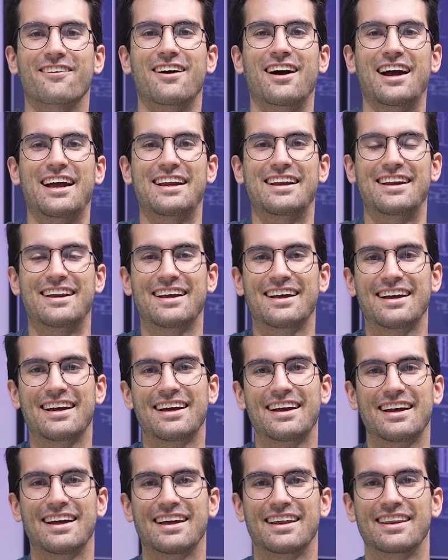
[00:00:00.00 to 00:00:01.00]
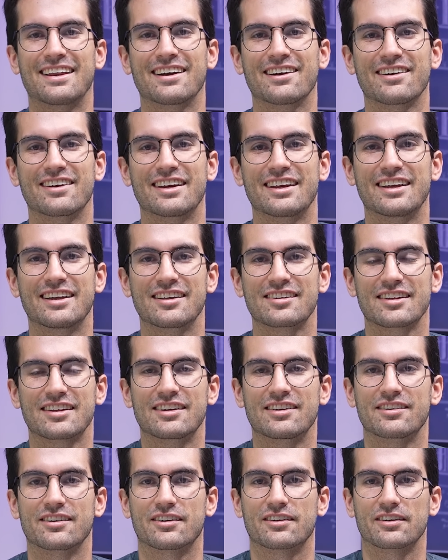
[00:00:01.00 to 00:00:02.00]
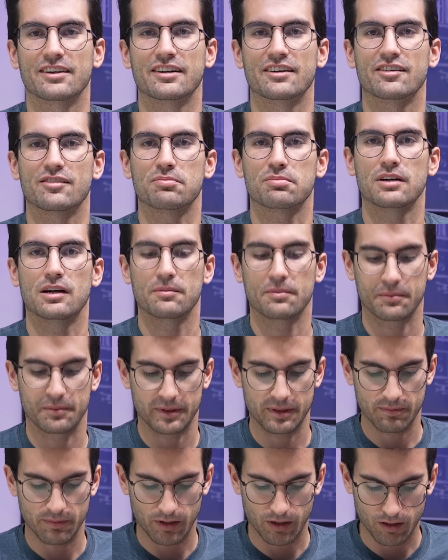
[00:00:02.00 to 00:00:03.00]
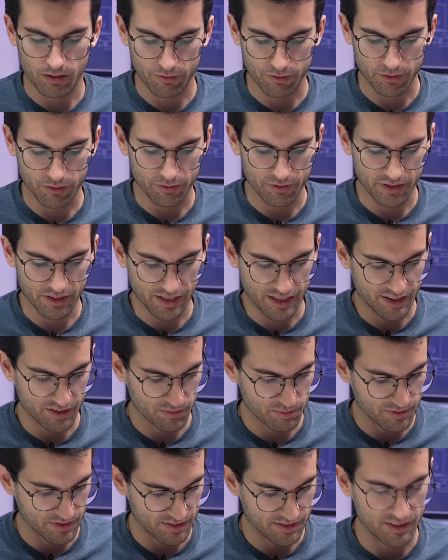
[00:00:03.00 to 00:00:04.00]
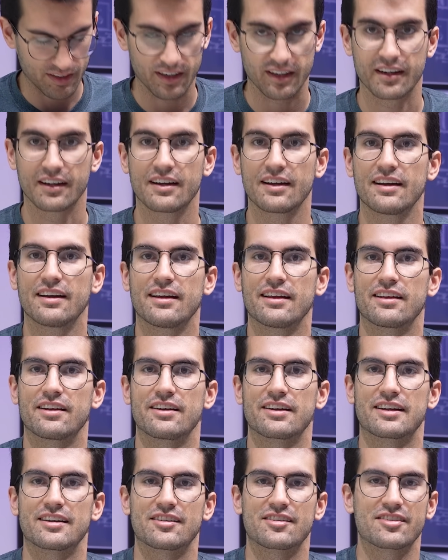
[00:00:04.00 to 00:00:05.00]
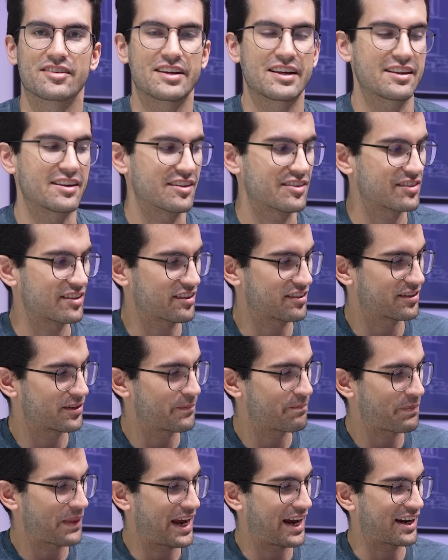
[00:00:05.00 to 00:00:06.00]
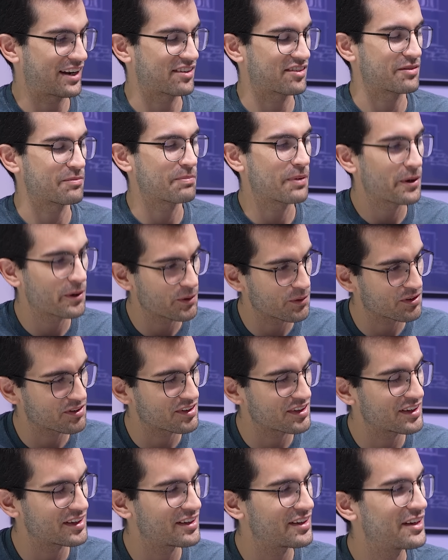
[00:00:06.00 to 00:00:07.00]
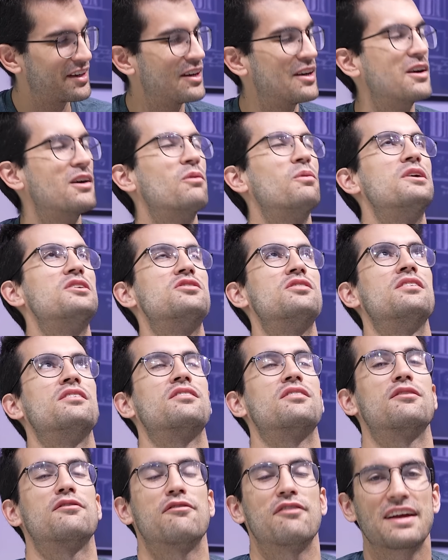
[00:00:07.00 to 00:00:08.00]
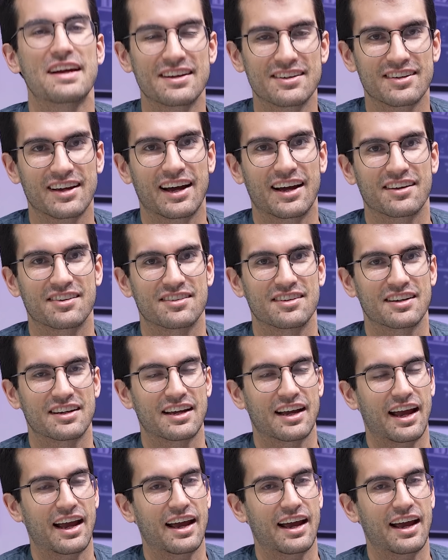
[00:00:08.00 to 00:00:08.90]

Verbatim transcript: right. There it is. I know the glare is probably awful for you guys, but uh, there you can see the system has posted which is fantastic